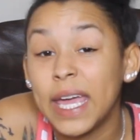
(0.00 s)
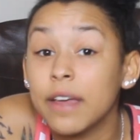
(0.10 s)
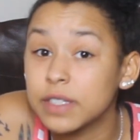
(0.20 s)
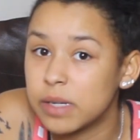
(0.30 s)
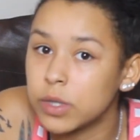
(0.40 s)

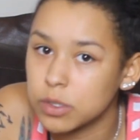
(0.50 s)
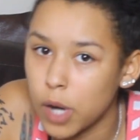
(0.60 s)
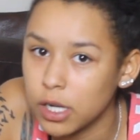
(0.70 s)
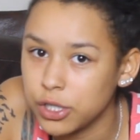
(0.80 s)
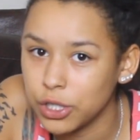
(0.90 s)
if someone's
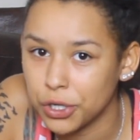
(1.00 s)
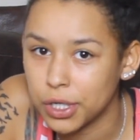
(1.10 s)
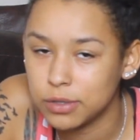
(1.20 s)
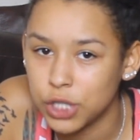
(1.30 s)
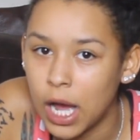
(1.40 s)
watching your
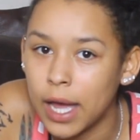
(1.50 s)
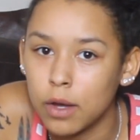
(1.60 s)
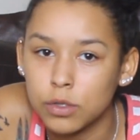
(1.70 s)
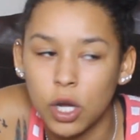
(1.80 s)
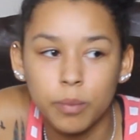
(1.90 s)

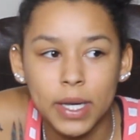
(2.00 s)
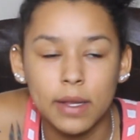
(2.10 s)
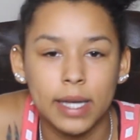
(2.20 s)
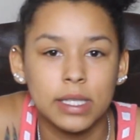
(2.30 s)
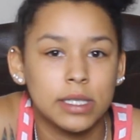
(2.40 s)
child, don't be
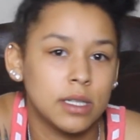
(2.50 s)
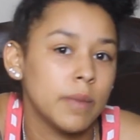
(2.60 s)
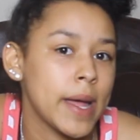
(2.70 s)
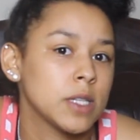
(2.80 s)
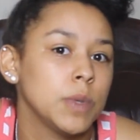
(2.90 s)
like these
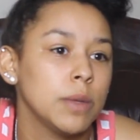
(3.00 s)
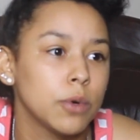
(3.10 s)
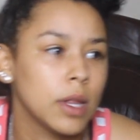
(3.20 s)
dumbass people.